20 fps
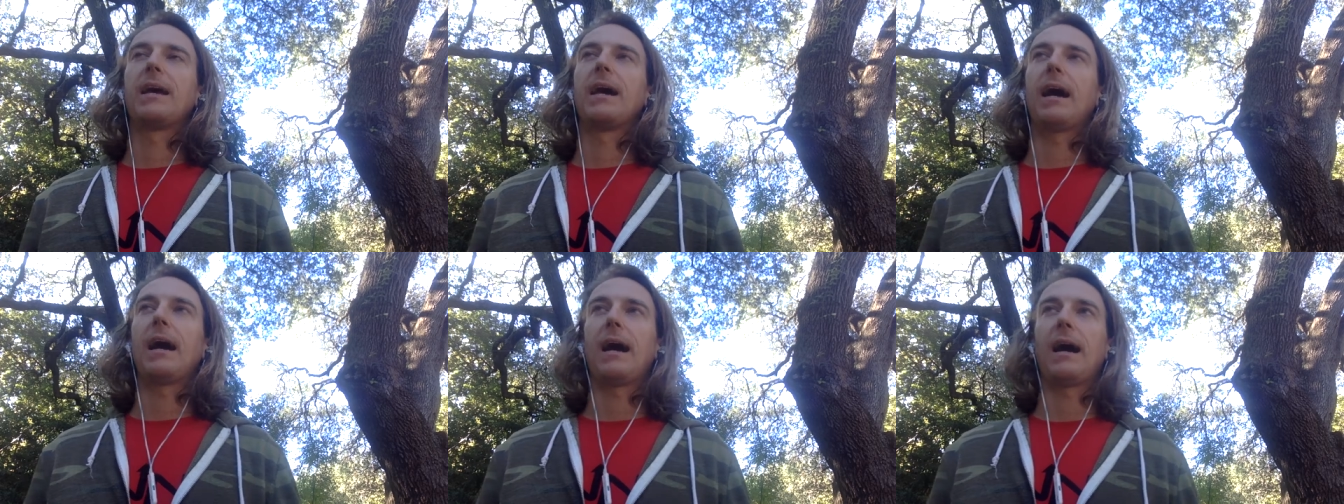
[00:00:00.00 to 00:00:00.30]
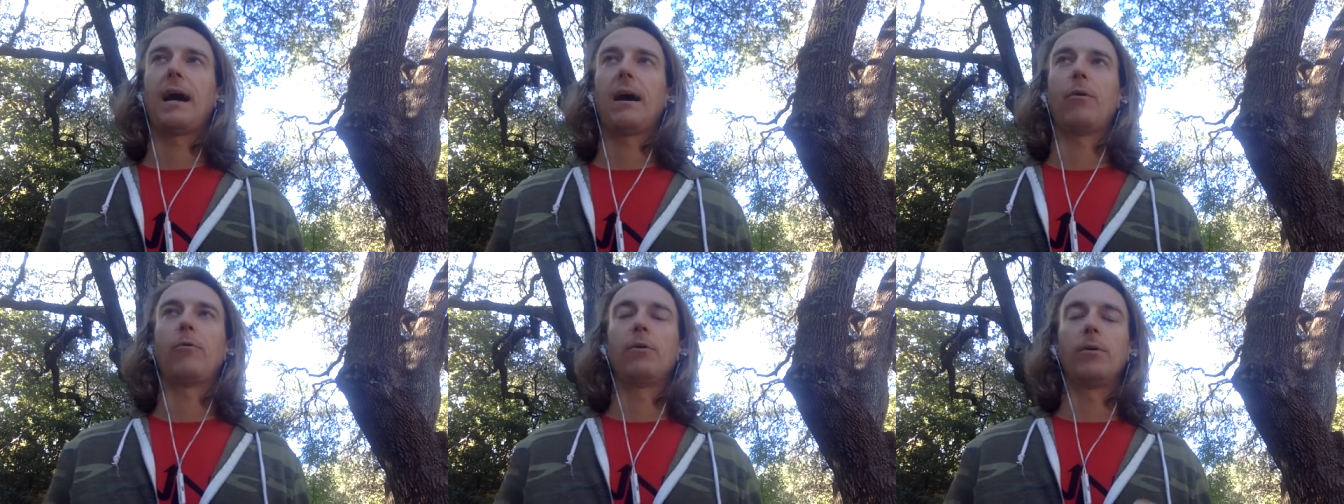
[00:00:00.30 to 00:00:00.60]

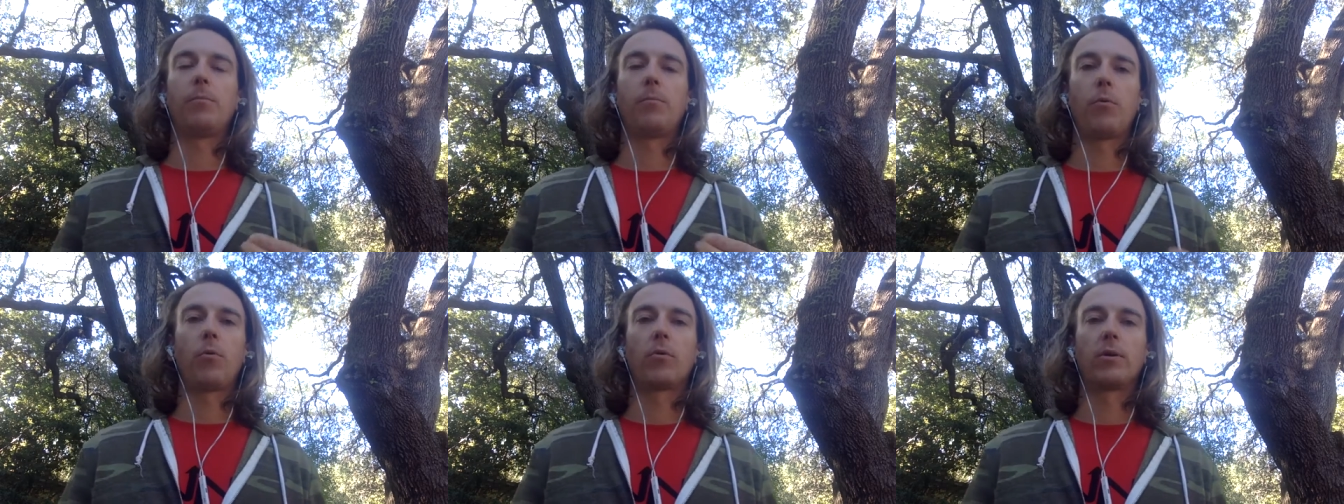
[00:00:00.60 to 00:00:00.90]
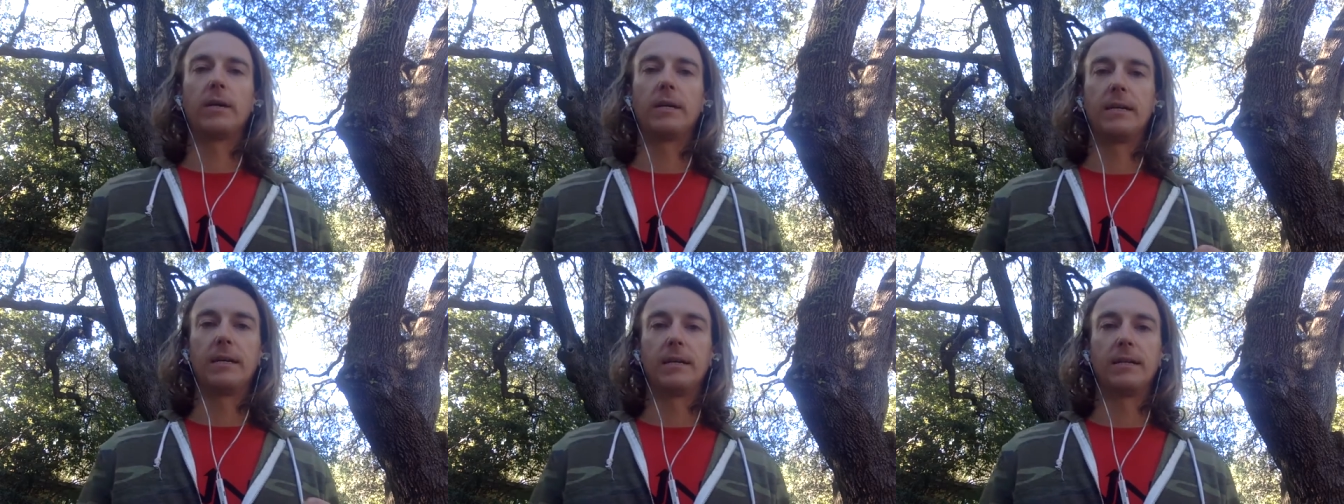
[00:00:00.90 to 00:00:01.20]
how
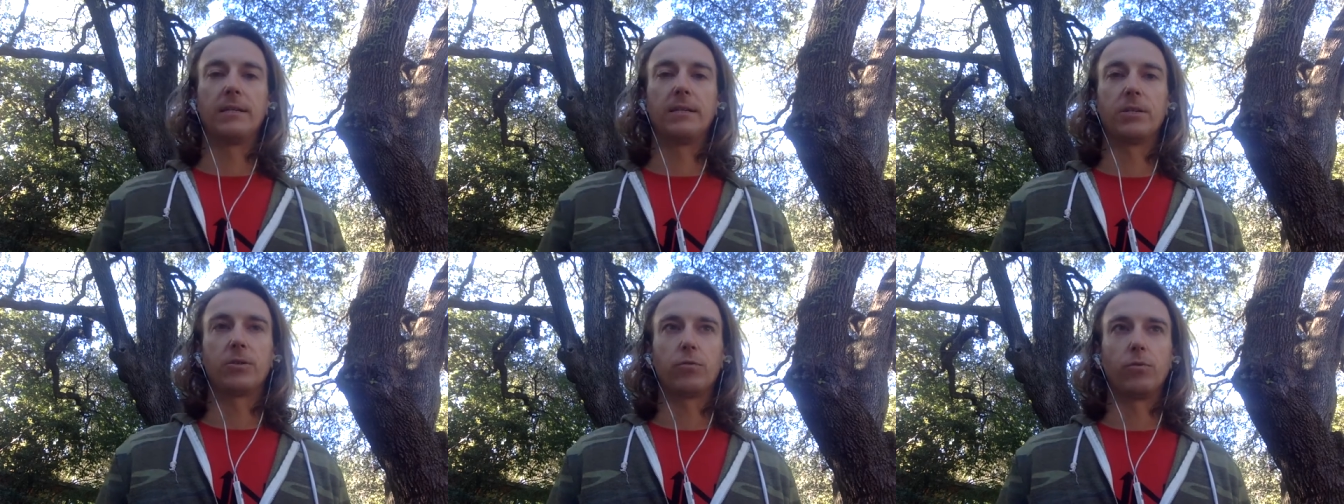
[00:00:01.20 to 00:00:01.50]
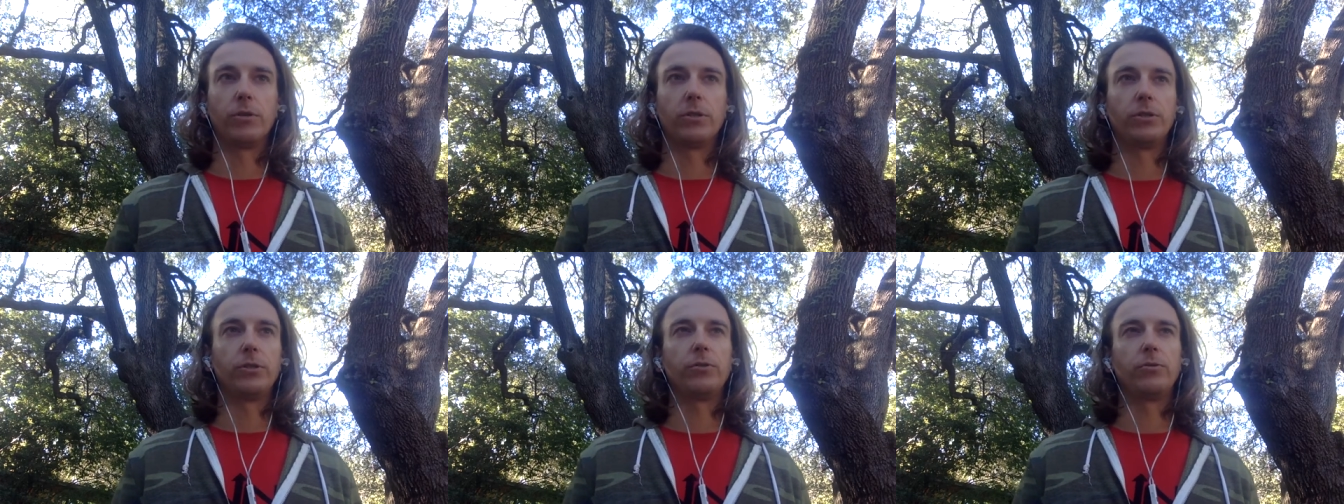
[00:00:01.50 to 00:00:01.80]
important it is
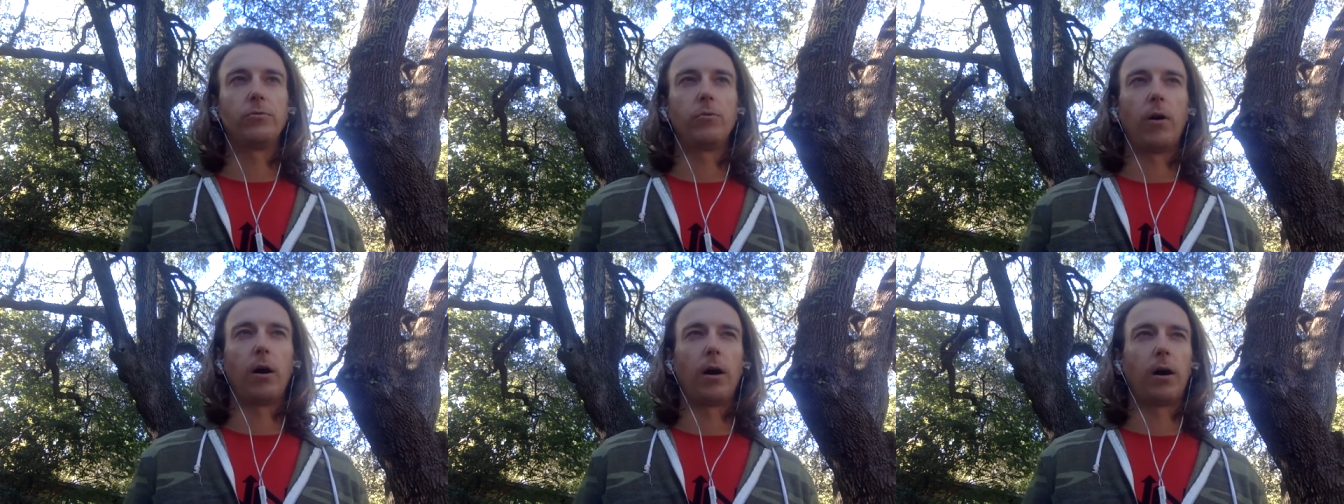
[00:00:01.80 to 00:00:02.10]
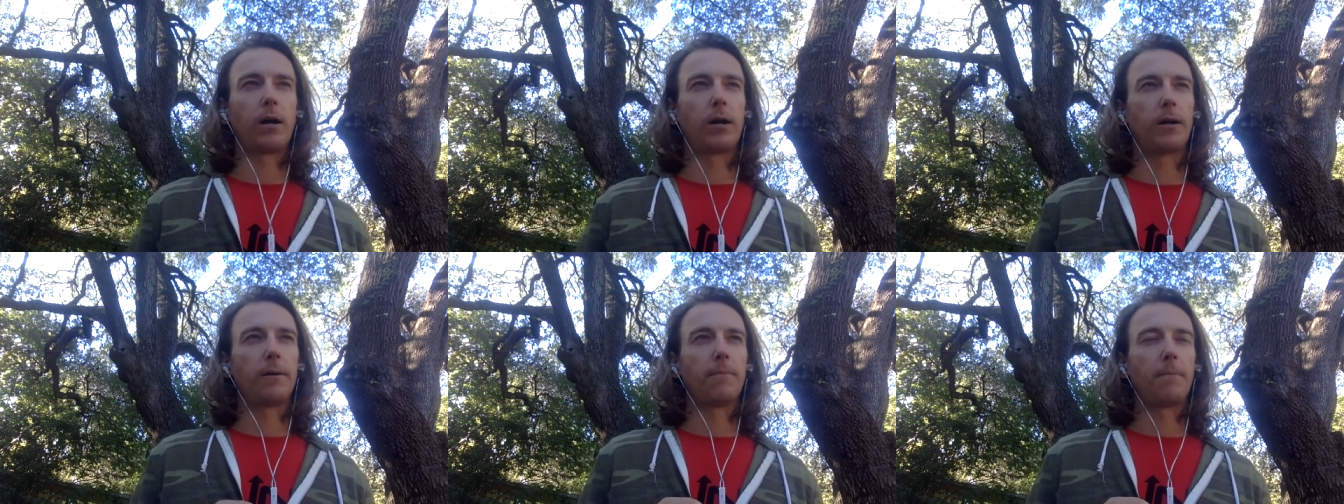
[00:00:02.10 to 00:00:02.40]
when you
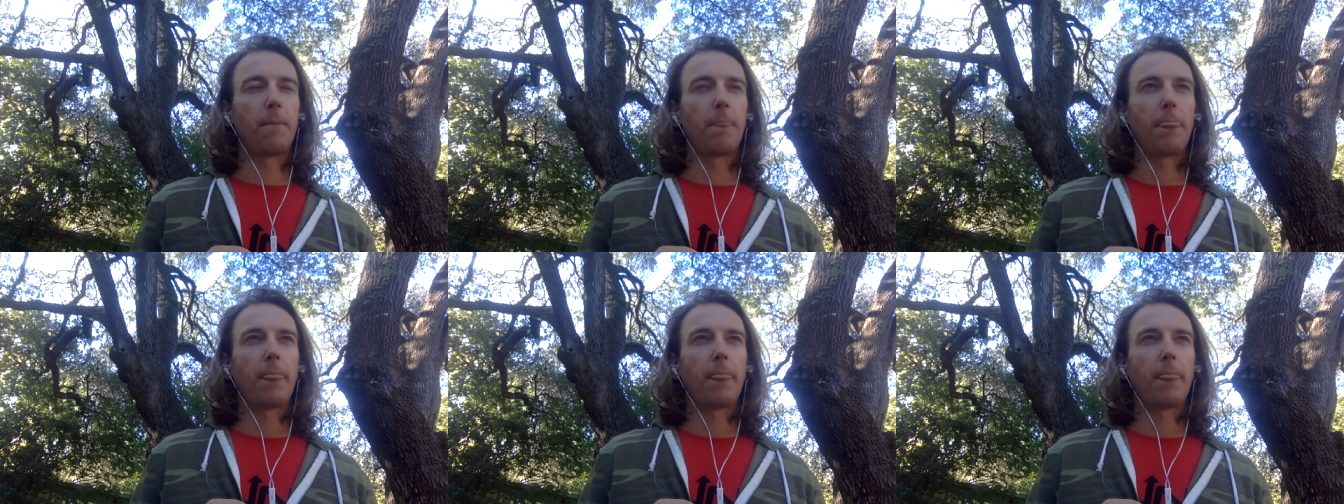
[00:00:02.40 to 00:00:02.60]
are